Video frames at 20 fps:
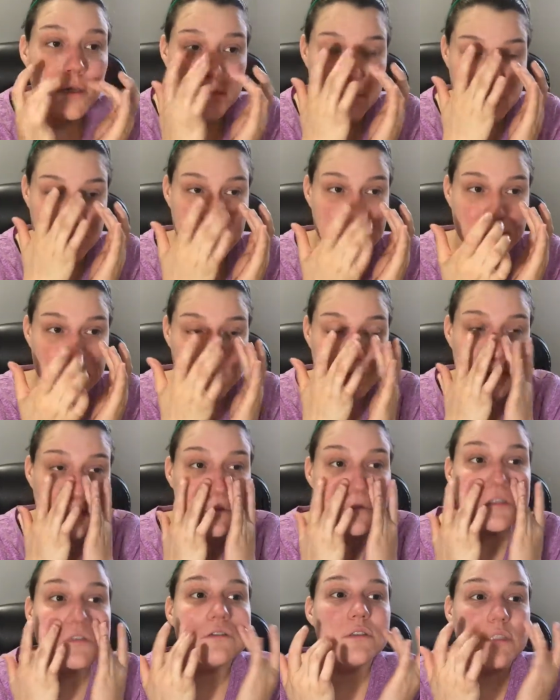So basically what
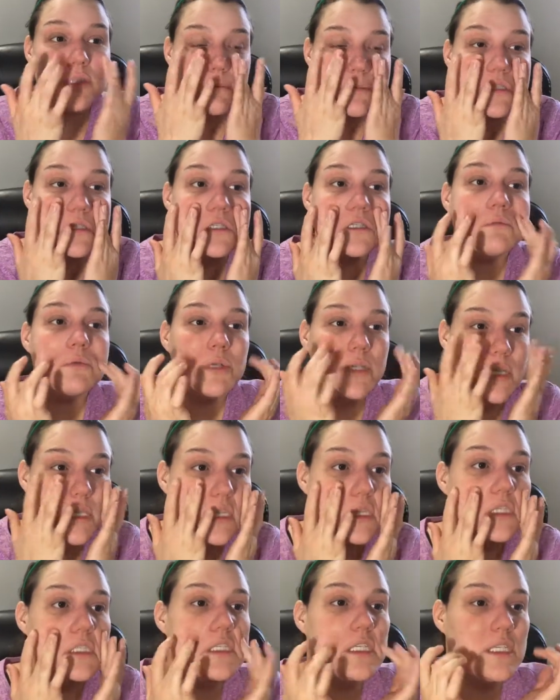I'm gonna do is I'm just gonna put it
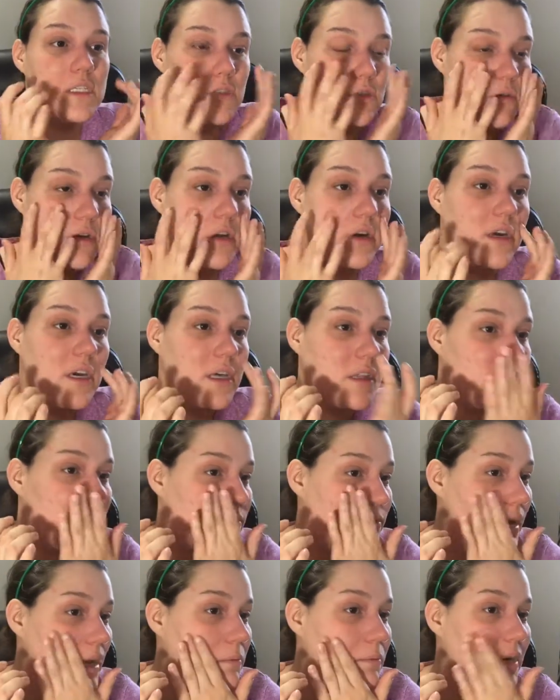in the T-zone area. The
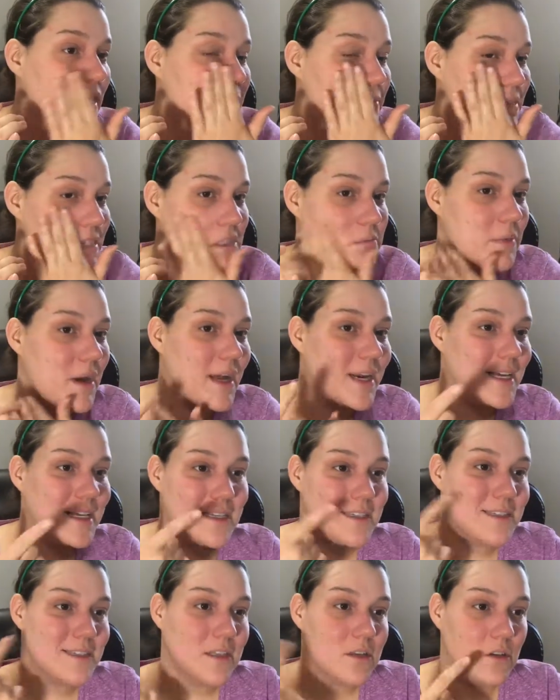red pigment spot
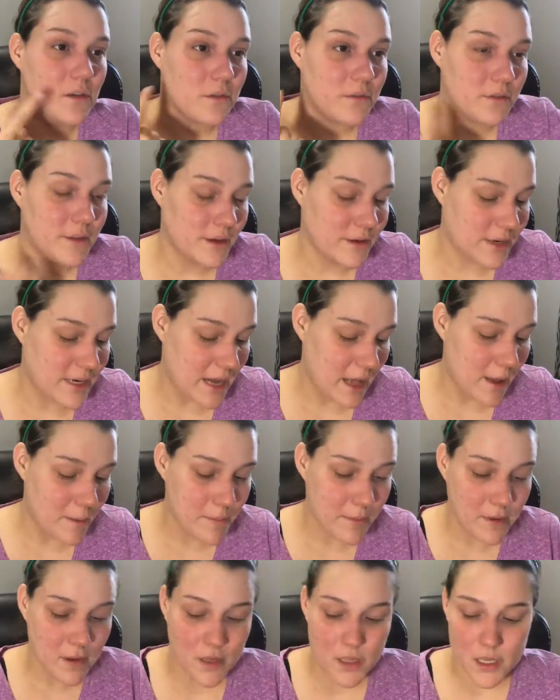is a little flaring
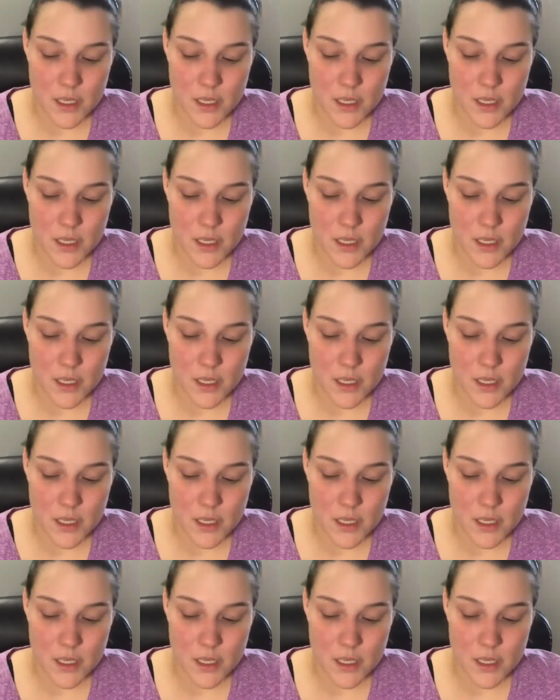up,